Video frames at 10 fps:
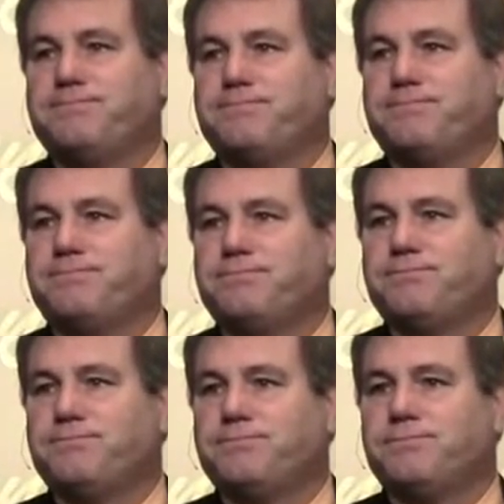
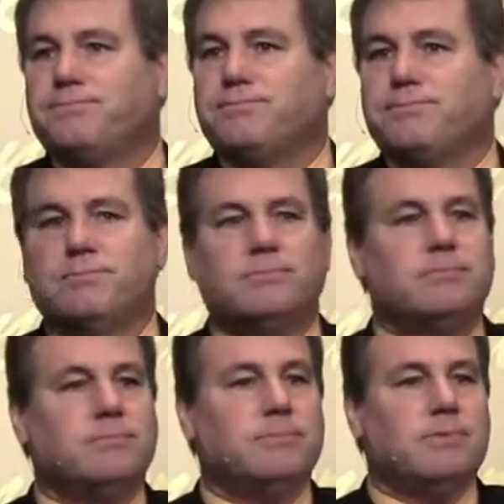
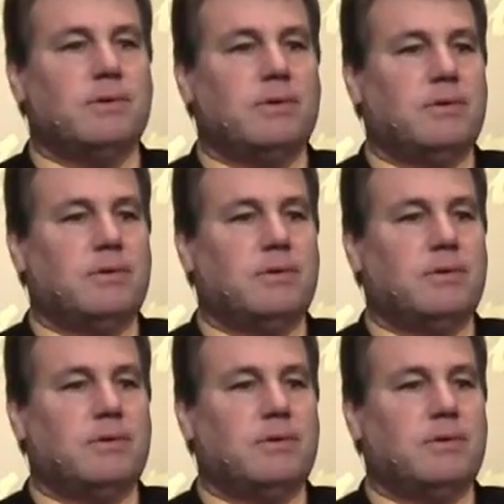(no one is talking)